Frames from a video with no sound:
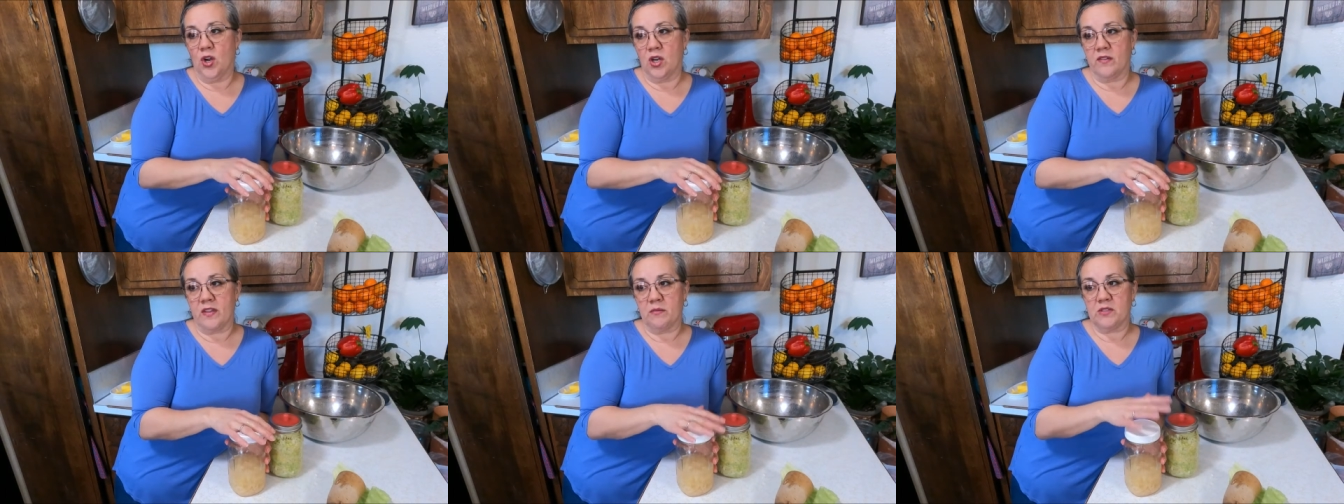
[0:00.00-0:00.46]

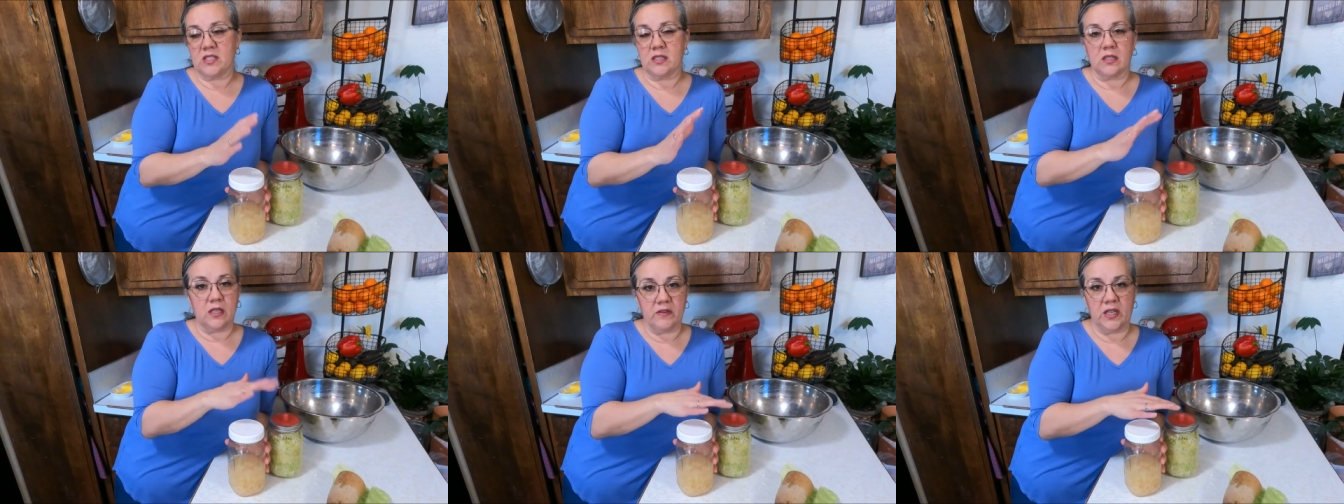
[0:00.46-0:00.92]
heard of them just
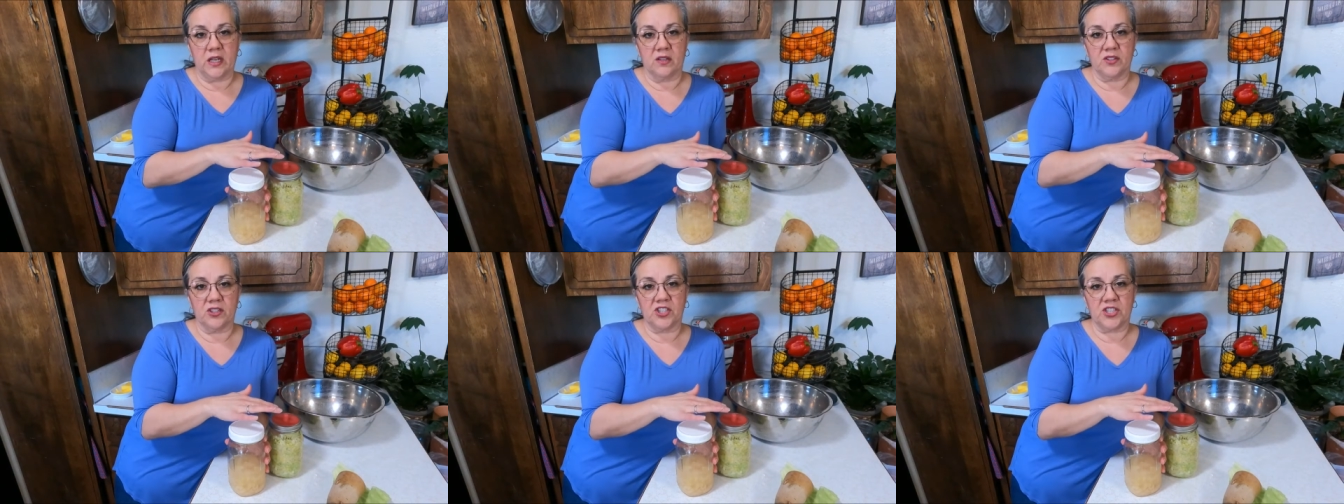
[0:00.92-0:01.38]
leaving it
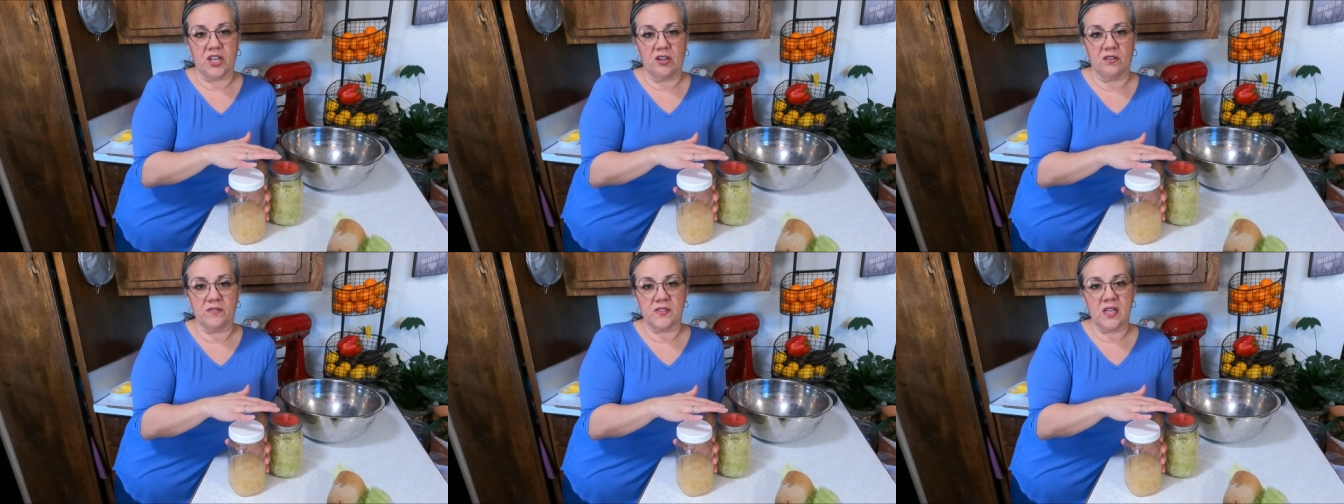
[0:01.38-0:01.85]
on their
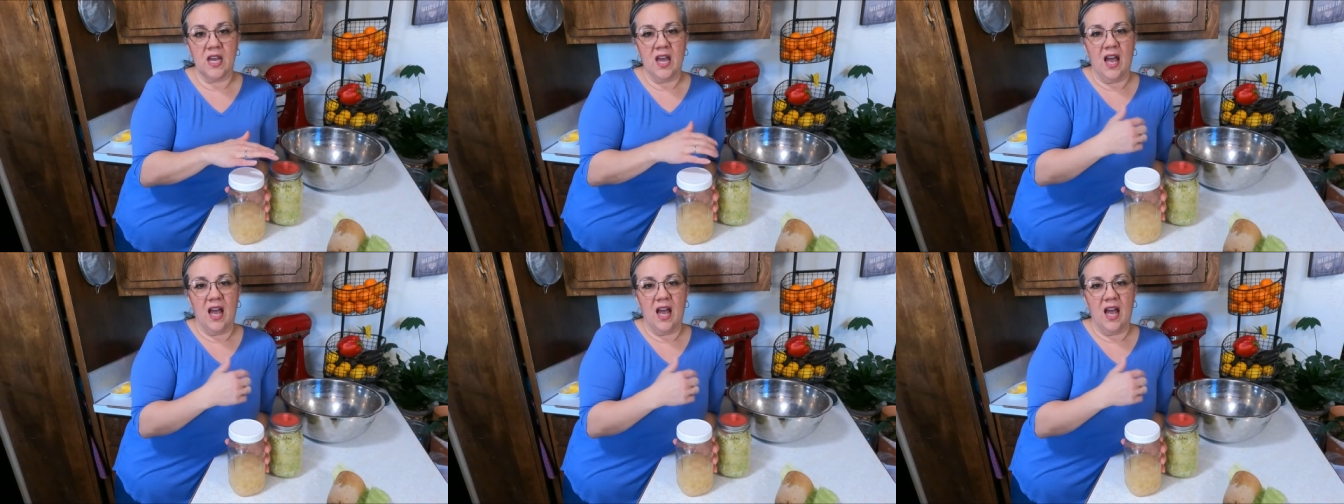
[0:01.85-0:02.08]
shelves.